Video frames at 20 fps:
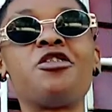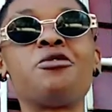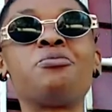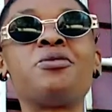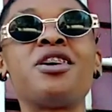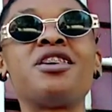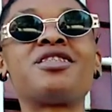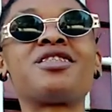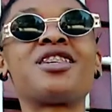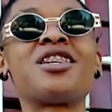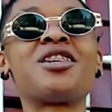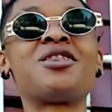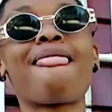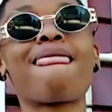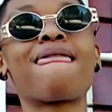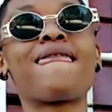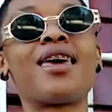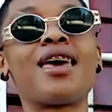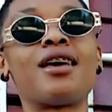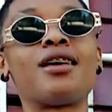myself,
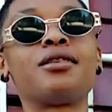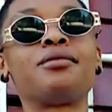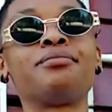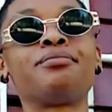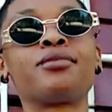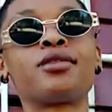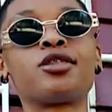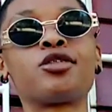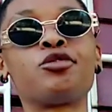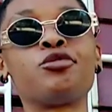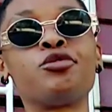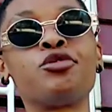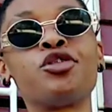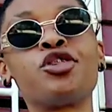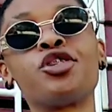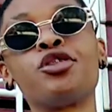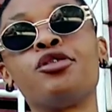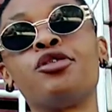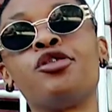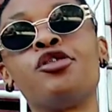yeah. Soon
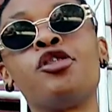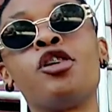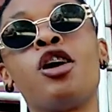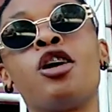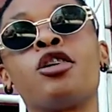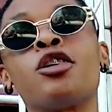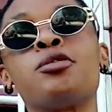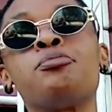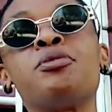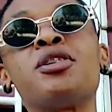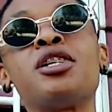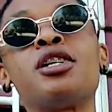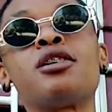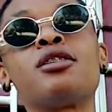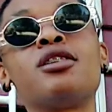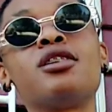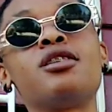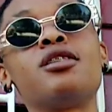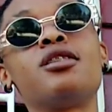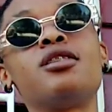she'll no longer be.
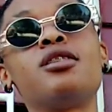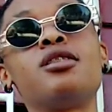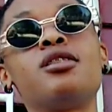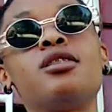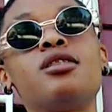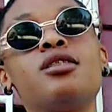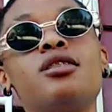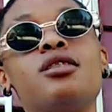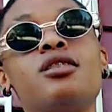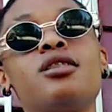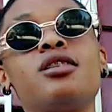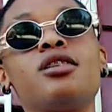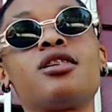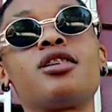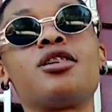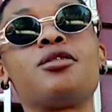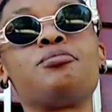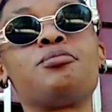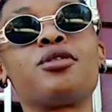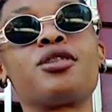You
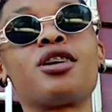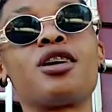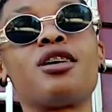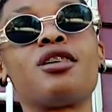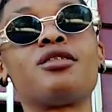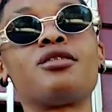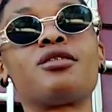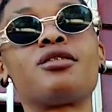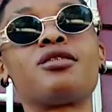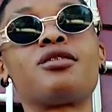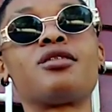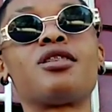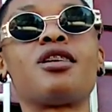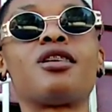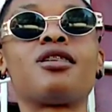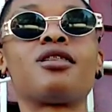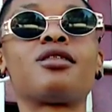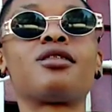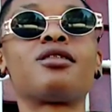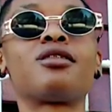get me guys?
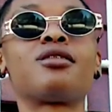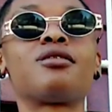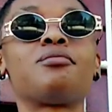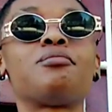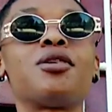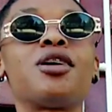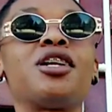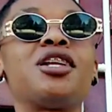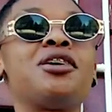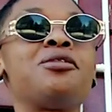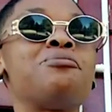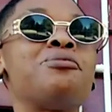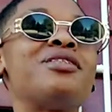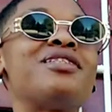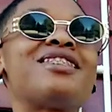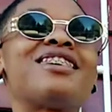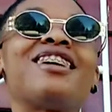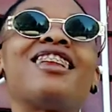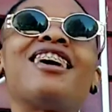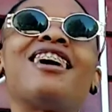Yeah. My name
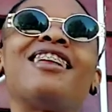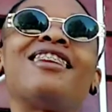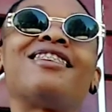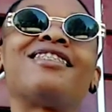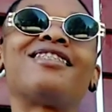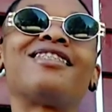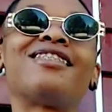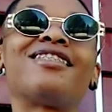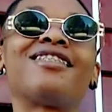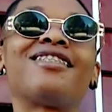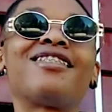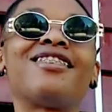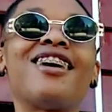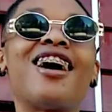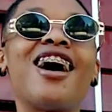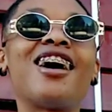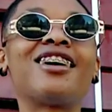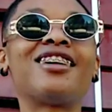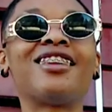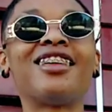is Glenn.
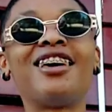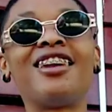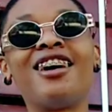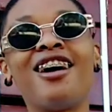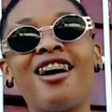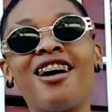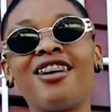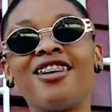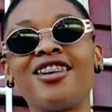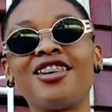Not Glenna.